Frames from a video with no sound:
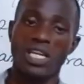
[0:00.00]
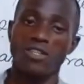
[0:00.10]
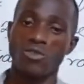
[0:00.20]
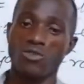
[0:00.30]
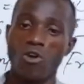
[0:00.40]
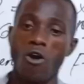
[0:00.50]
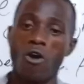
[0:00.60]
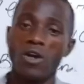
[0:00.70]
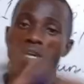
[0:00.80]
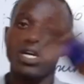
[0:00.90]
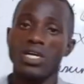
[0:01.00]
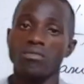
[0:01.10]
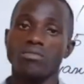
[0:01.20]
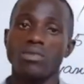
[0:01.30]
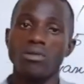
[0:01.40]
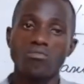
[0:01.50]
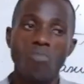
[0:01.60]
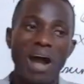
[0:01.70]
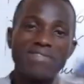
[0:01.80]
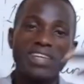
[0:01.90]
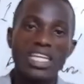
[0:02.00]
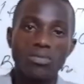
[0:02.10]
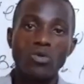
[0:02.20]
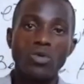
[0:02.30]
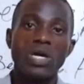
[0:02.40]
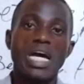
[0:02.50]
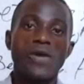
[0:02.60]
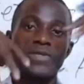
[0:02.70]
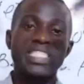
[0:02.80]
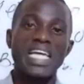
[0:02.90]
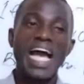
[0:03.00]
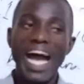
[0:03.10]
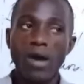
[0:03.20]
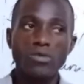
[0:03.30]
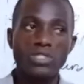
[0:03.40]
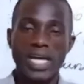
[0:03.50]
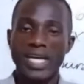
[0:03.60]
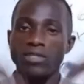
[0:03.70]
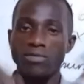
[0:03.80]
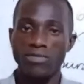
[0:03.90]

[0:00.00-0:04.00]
the electrons are more available on the outside